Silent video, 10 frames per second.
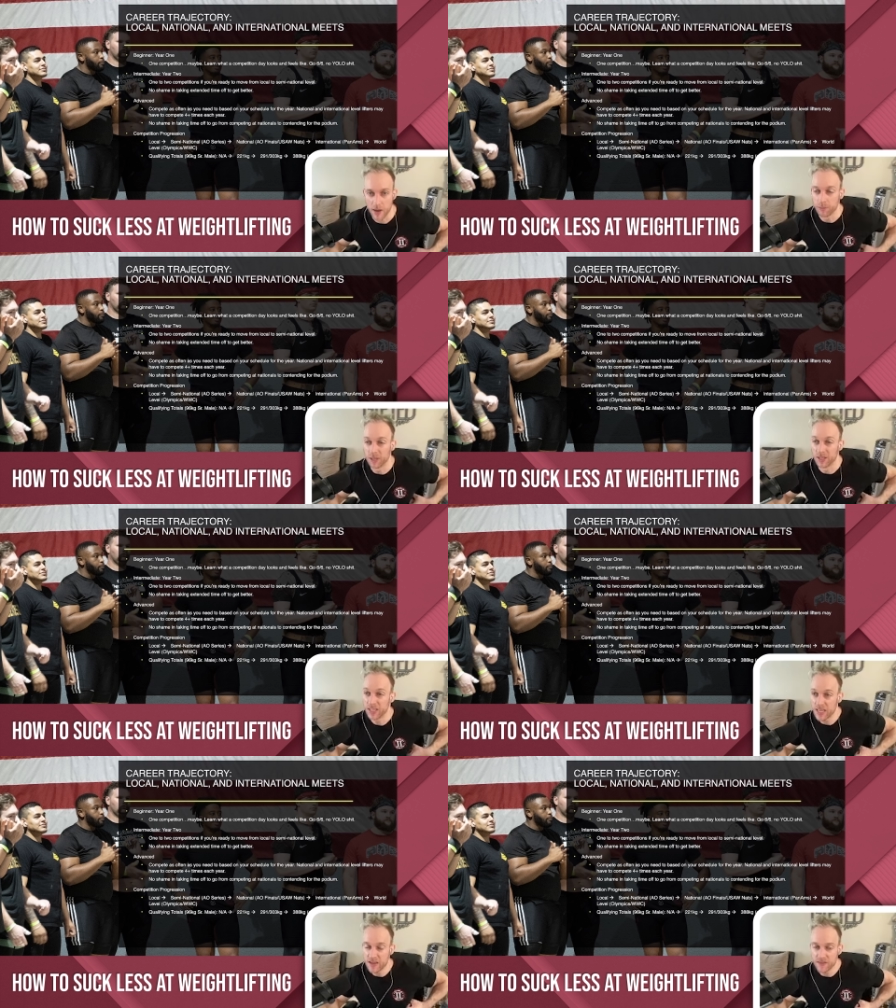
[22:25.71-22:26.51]
I
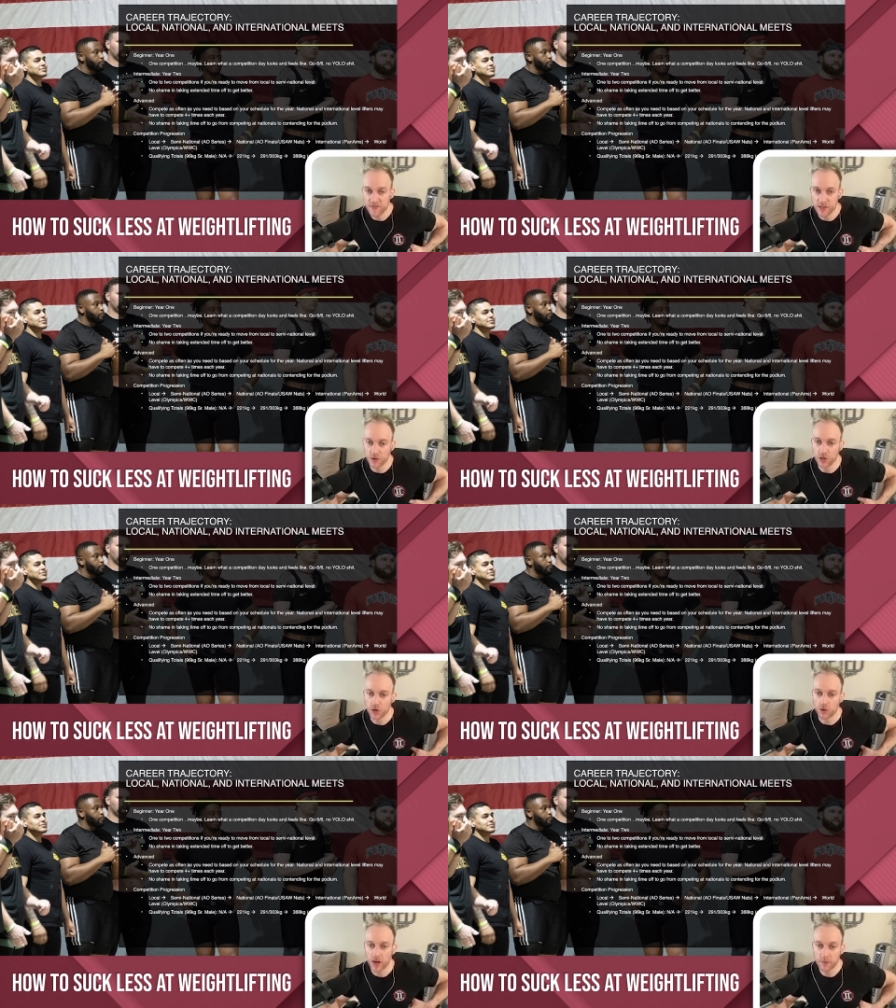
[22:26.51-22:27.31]
believe, and you can
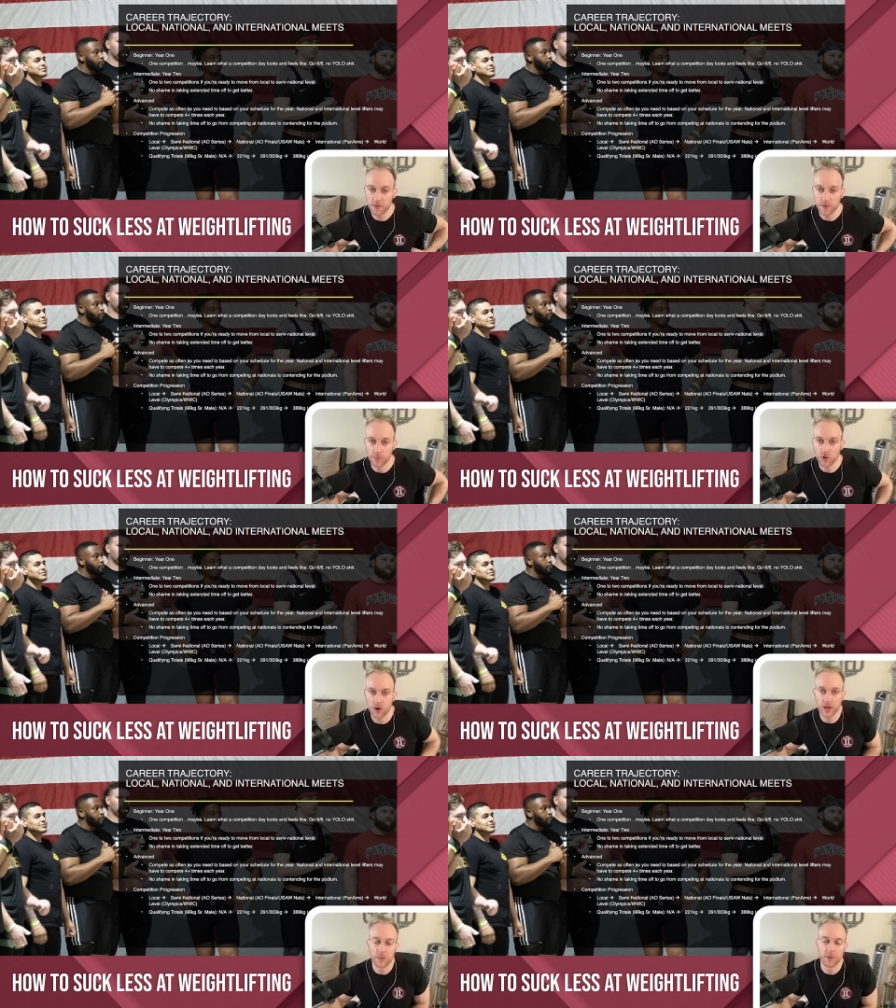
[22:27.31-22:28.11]
correct me if I'm wrong here,